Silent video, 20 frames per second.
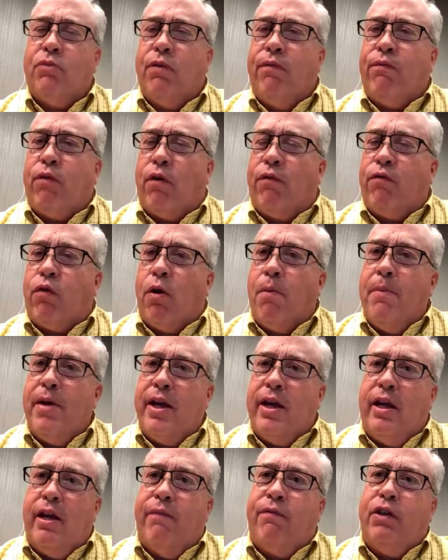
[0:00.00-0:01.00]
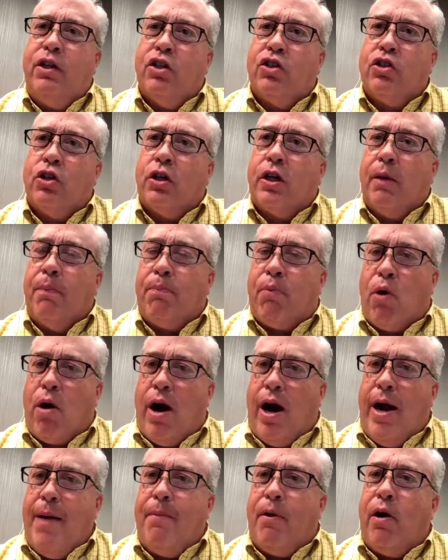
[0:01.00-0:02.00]
for a minute, if you just look at
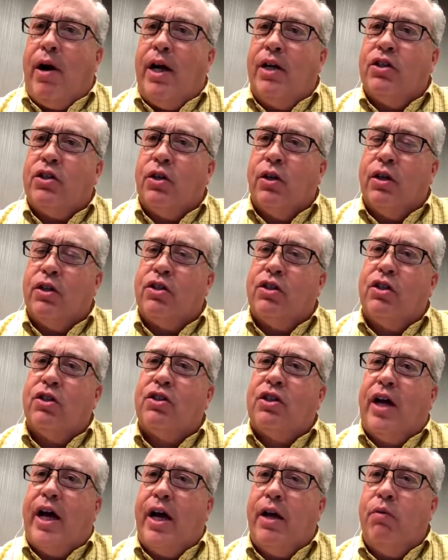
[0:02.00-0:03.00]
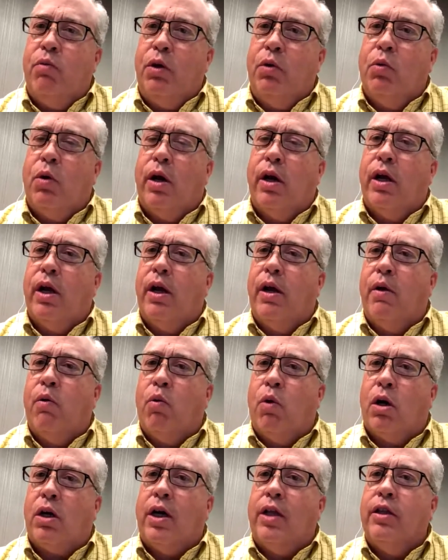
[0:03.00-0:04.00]
prime, all right, so let's decide we want to
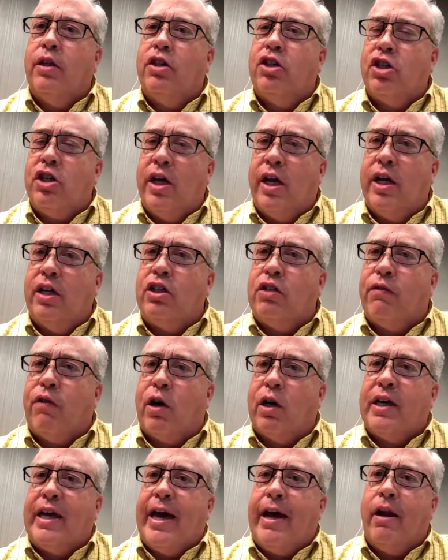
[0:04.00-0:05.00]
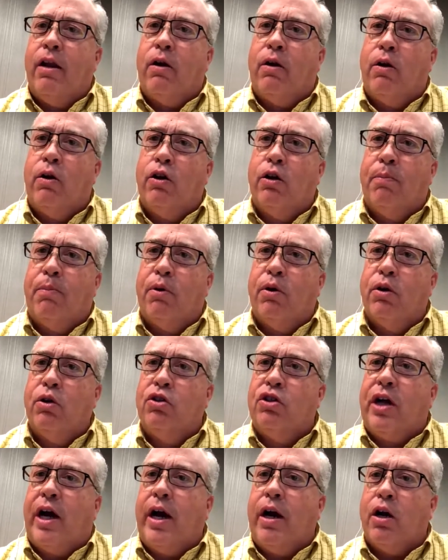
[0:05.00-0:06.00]
work on the genetics of our cattle herd to
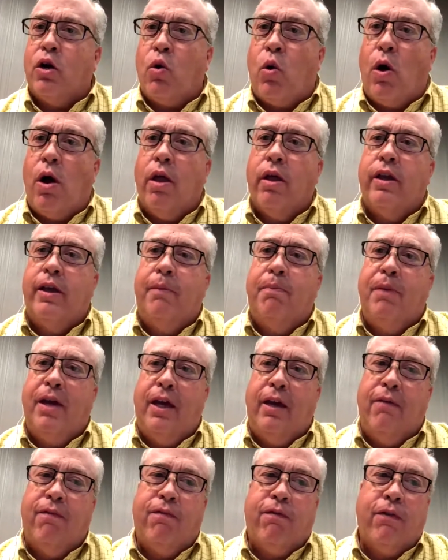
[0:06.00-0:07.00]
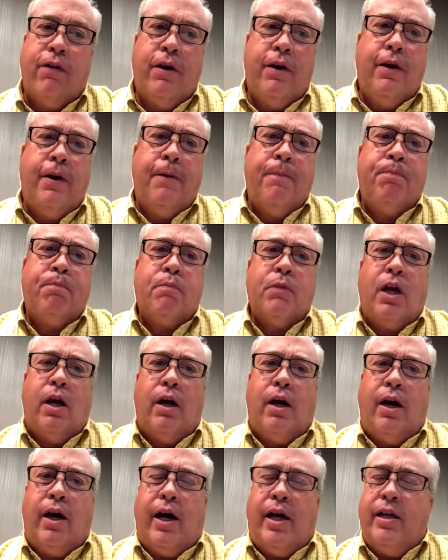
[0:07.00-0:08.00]
produce higher quality beef.
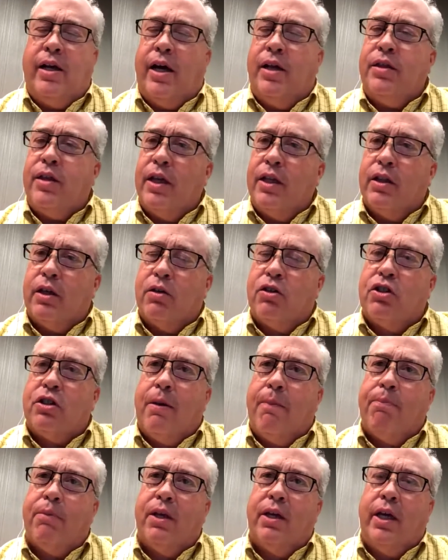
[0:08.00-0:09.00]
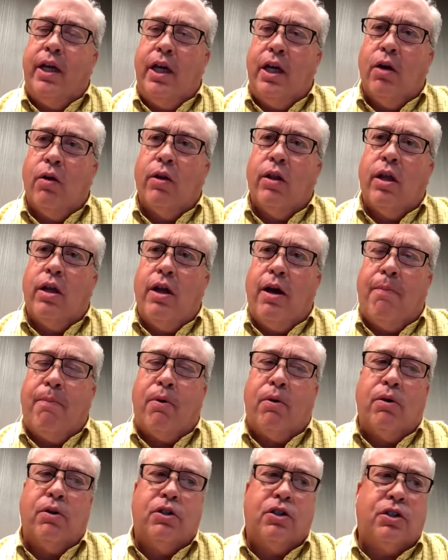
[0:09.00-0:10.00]
I think there's something here in the
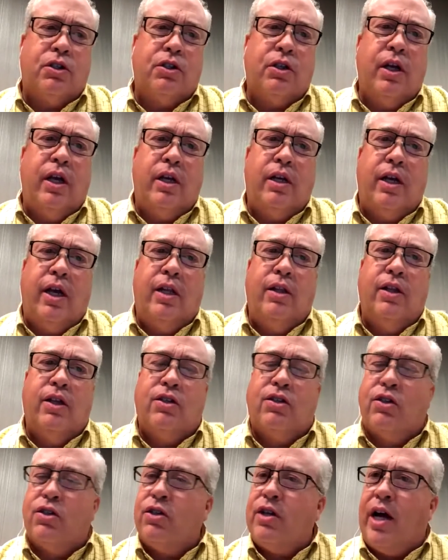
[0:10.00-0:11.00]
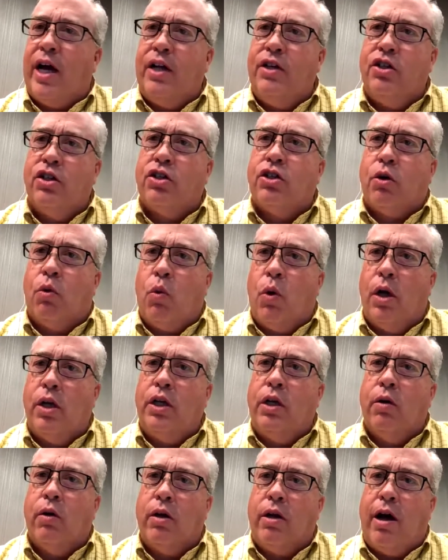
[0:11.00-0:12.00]
numbers, and this is not just a
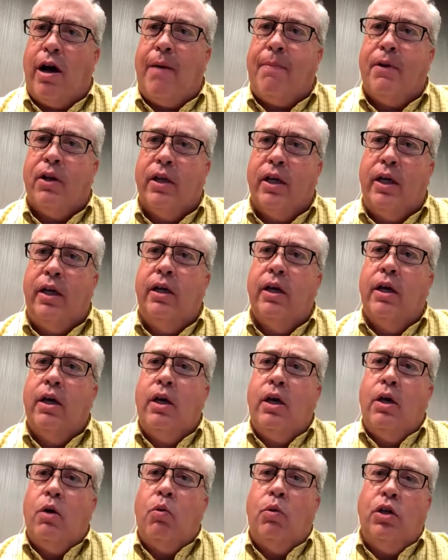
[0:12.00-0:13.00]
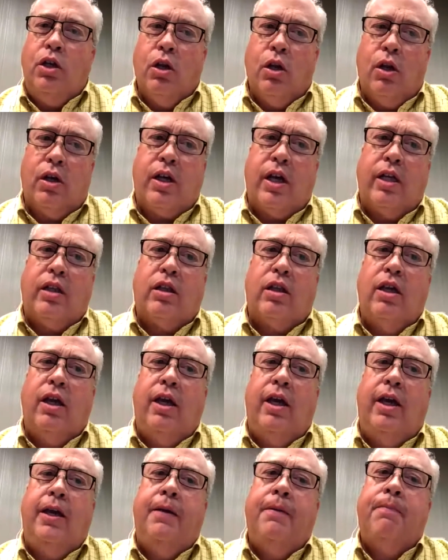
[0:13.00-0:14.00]
one-year anomaly. When you look at
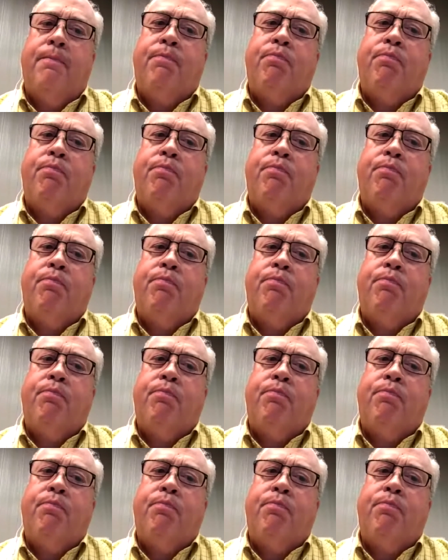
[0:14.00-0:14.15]
the